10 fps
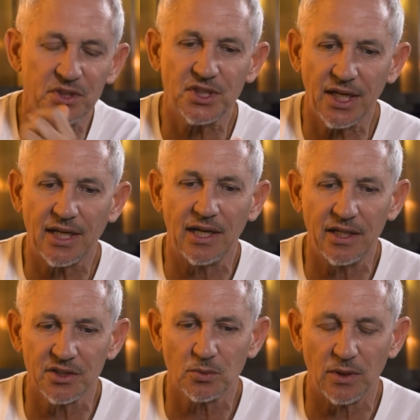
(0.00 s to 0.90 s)

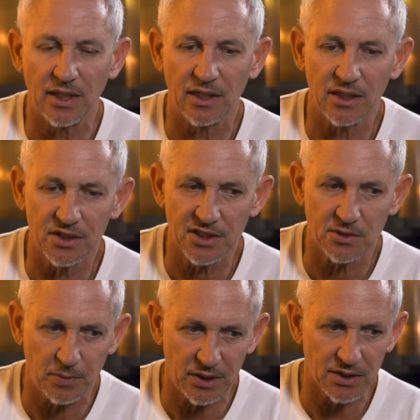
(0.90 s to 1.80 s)
particularly as well as
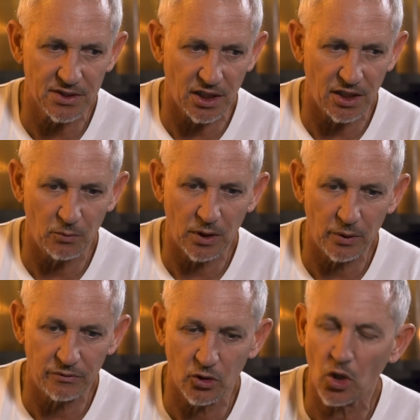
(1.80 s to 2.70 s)
it's been a time where
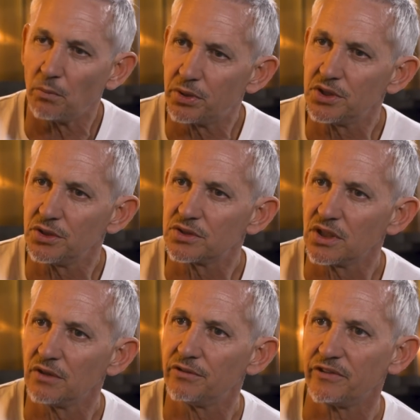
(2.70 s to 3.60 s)
we've not produced
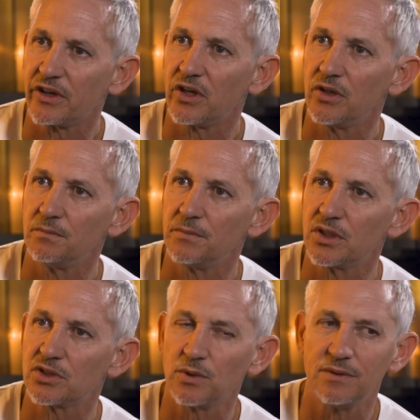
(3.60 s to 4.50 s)
enough of our own
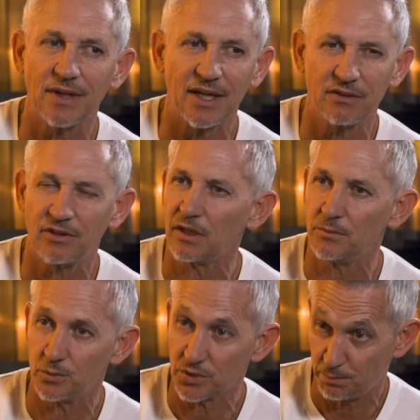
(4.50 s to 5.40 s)
because we our
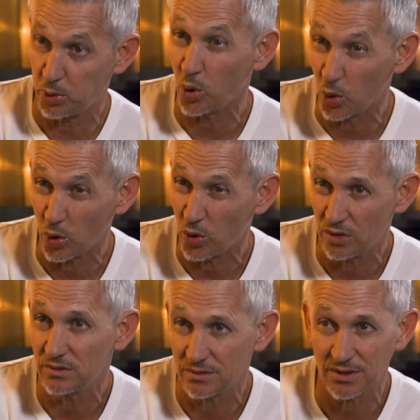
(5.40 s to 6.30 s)
development was poor.
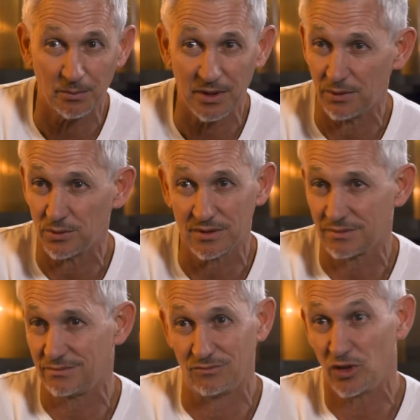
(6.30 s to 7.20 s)
I mean, it was
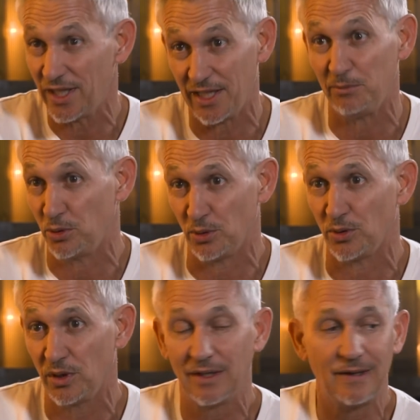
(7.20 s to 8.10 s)
really poor.